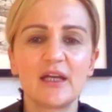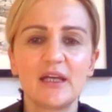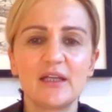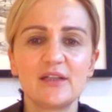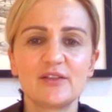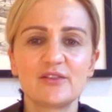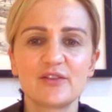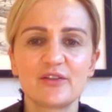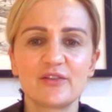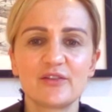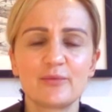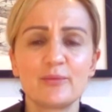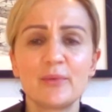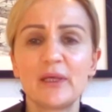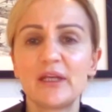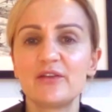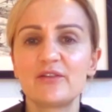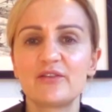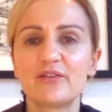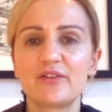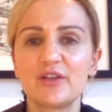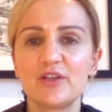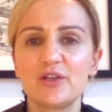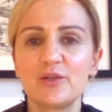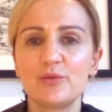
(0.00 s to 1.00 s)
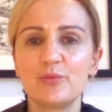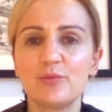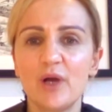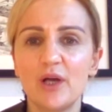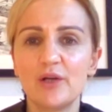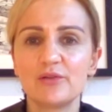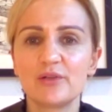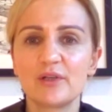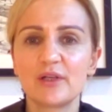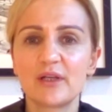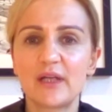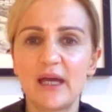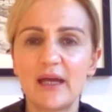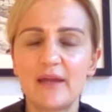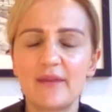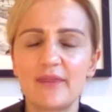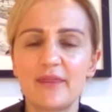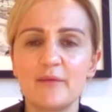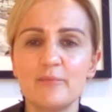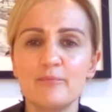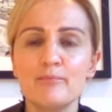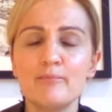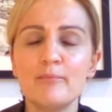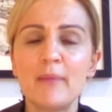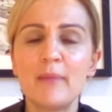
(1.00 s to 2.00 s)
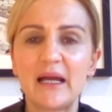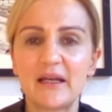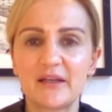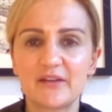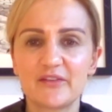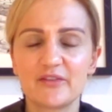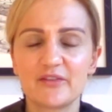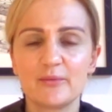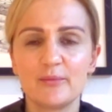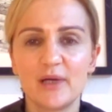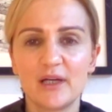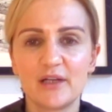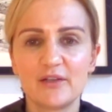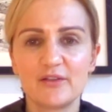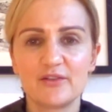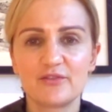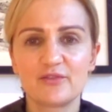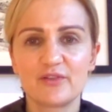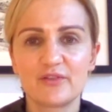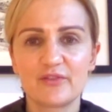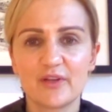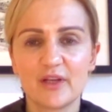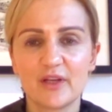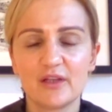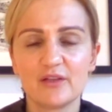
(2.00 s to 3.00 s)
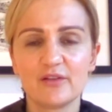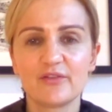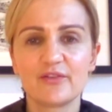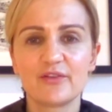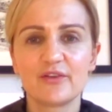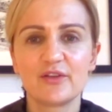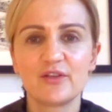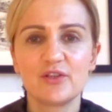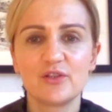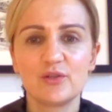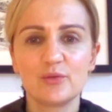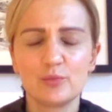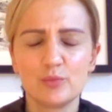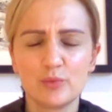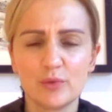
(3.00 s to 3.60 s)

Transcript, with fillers: It just means that you won't get the maximized results that you